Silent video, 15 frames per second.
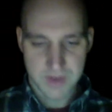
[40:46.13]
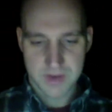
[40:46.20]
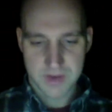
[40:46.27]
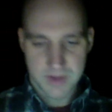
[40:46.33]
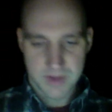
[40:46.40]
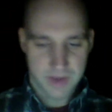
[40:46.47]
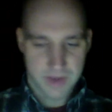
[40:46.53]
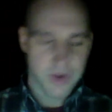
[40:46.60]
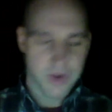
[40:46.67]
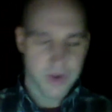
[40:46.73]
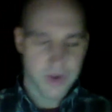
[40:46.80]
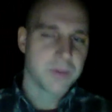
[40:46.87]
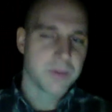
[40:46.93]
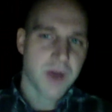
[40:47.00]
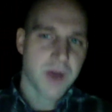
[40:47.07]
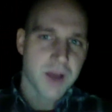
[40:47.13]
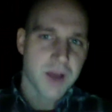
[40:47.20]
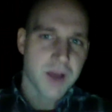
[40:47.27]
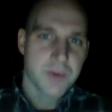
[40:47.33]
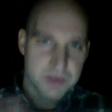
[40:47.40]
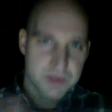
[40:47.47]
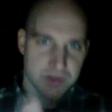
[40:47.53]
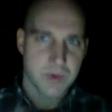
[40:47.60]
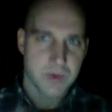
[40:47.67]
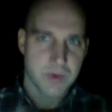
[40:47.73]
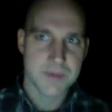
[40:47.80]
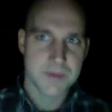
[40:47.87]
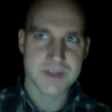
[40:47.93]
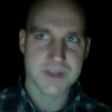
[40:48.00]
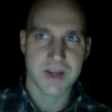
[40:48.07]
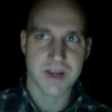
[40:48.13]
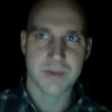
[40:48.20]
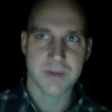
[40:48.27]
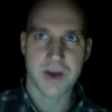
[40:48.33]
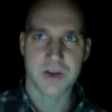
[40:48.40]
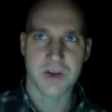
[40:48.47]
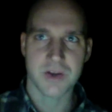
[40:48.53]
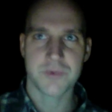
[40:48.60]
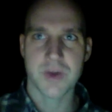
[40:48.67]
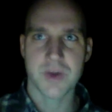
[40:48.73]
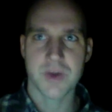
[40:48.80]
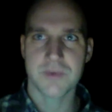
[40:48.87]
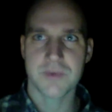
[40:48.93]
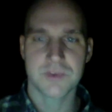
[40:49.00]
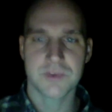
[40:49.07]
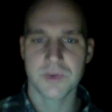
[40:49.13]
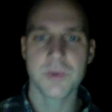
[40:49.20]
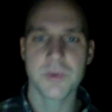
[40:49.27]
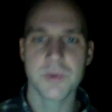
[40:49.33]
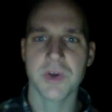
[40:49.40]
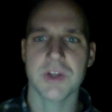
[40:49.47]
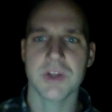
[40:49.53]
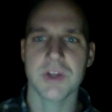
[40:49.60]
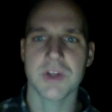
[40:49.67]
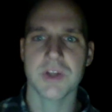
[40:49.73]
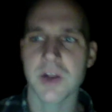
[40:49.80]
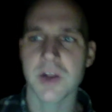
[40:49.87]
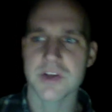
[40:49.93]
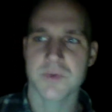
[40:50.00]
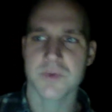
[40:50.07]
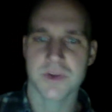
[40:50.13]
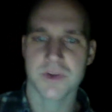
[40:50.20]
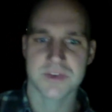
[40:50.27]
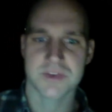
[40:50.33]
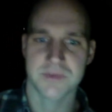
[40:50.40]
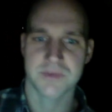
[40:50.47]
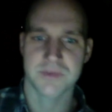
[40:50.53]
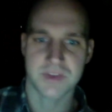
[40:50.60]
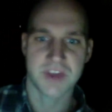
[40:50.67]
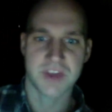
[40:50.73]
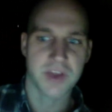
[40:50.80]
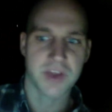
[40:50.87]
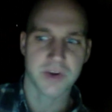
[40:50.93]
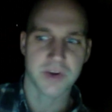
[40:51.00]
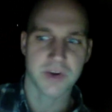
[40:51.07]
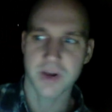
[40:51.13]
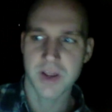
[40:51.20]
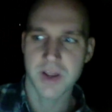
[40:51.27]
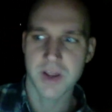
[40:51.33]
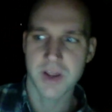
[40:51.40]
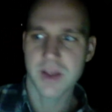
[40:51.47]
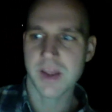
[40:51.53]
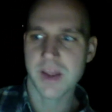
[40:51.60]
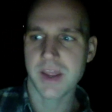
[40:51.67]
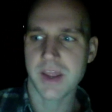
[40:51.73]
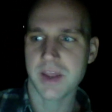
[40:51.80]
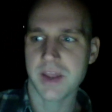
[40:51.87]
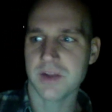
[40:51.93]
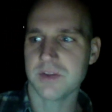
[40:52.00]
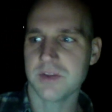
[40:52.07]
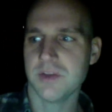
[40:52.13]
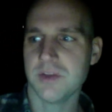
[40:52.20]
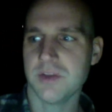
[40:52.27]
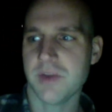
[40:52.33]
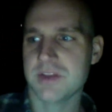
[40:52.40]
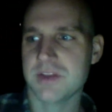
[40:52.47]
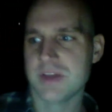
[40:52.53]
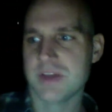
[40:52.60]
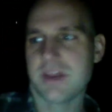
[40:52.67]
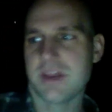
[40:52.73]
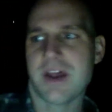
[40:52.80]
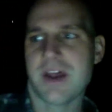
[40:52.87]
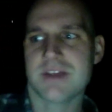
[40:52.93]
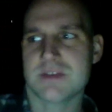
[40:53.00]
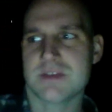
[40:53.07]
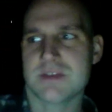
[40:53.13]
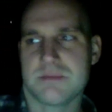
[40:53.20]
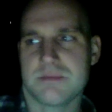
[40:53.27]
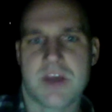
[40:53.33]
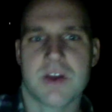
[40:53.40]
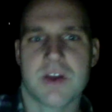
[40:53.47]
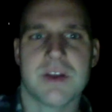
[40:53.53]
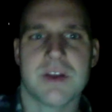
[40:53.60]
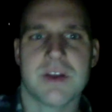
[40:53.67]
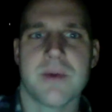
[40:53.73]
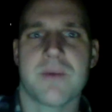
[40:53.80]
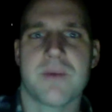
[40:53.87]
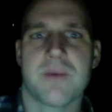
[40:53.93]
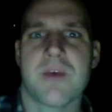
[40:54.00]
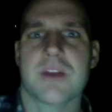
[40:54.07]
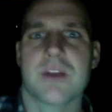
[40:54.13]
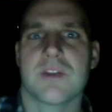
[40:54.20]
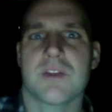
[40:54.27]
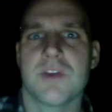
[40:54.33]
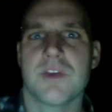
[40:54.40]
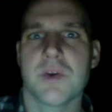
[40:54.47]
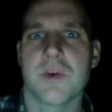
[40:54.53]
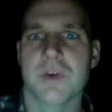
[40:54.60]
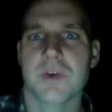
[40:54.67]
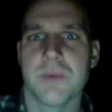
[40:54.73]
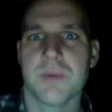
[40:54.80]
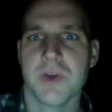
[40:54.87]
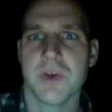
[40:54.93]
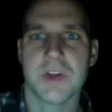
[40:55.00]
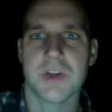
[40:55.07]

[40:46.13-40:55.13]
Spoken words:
I wrote in a blog post on the website about, if you have $2 billion worth of the Tether, and you might say how can that affect the $200 billion